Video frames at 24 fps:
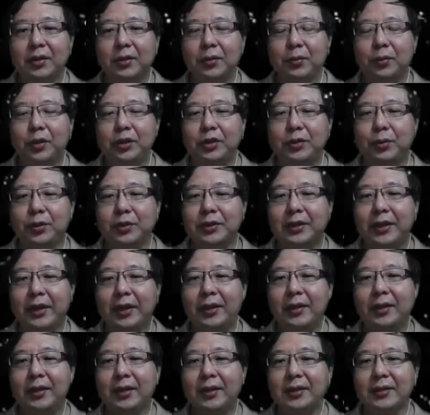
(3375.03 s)
which will
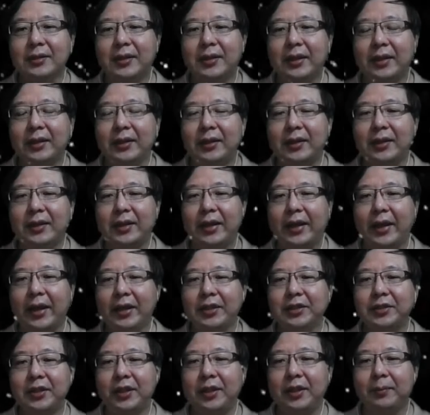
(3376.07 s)
tell us then in the
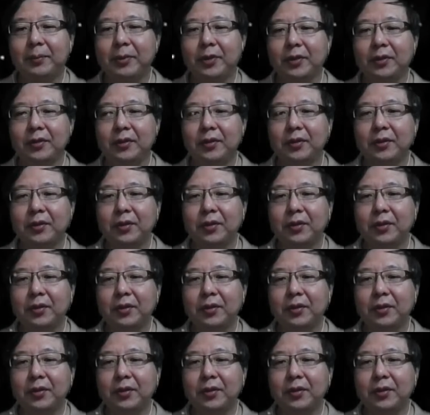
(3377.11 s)
hash table